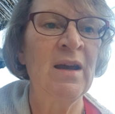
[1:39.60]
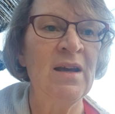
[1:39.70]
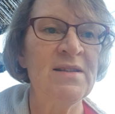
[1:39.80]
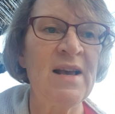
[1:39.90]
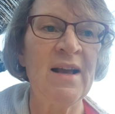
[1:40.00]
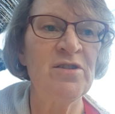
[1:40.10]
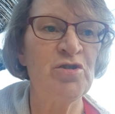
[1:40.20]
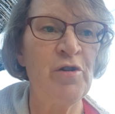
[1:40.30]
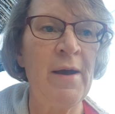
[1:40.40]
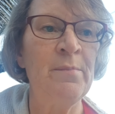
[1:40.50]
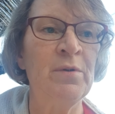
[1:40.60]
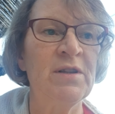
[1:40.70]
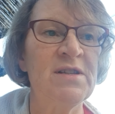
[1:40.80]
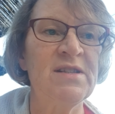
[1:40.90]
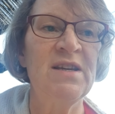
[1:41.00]
His hands
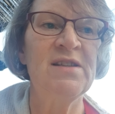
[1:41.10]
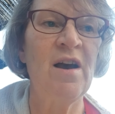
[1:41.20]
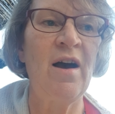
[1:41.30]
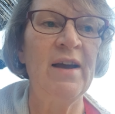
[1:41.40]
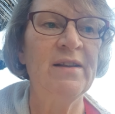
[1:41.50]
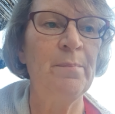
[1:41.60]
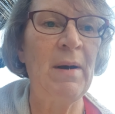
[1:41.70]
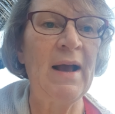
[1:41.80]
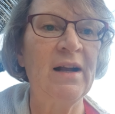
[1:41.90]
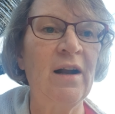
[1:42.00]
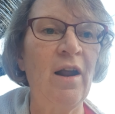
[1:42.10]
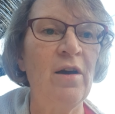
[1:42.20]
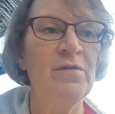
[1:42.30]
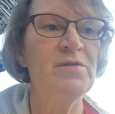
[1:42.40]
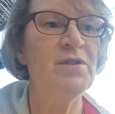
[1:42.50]
trembled as he tied the bag
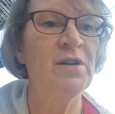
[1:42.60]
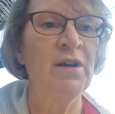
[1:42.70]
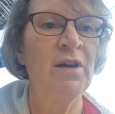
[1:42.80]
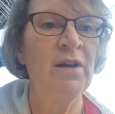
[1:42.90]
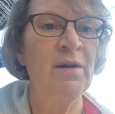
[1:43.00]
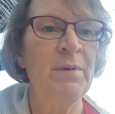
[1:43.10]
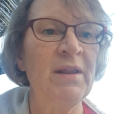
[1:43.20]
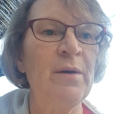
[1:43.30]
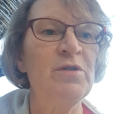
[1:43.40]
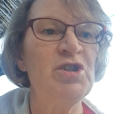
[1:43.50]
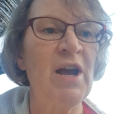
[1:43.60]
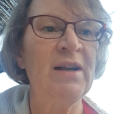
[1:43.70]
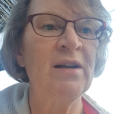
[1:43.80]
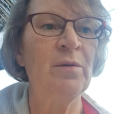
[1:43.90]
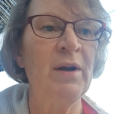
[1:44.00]
closed, but they were
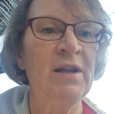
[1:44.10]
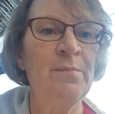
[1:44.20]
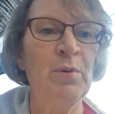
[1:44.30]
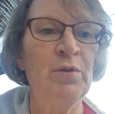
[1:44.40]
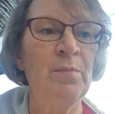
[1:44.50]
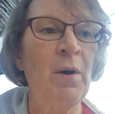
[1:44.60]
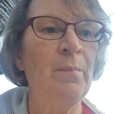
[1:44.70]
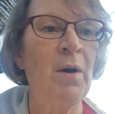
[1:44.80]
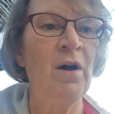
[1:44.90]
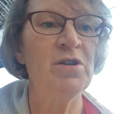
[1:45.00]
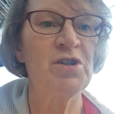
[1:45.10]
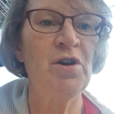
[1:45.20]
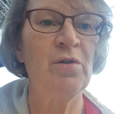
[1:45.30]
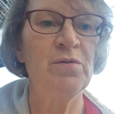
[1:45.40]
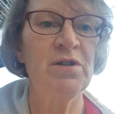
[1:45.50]
gentle when he put them on Ma's
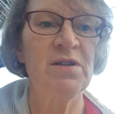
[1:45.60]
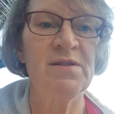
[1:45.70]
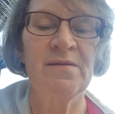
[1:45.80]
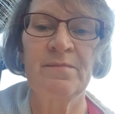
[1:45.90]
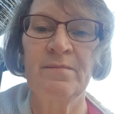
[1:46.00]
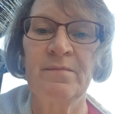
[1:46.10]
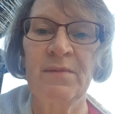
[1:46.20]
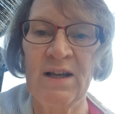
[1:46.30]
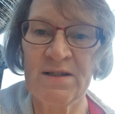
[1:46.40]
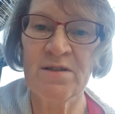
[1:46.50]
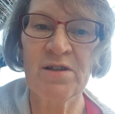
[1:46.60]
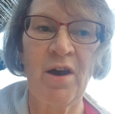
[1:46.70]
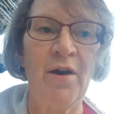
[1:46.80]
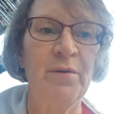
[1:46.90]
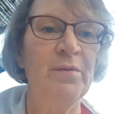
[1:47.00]
shoulders. Let us
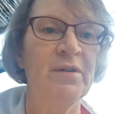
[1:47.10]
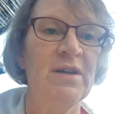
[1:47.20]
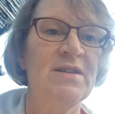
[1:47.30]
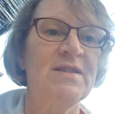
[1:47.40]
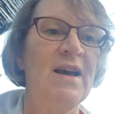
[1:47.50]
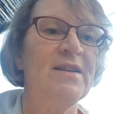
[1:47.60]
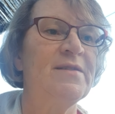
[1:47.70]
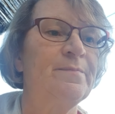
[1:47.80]
go, he said.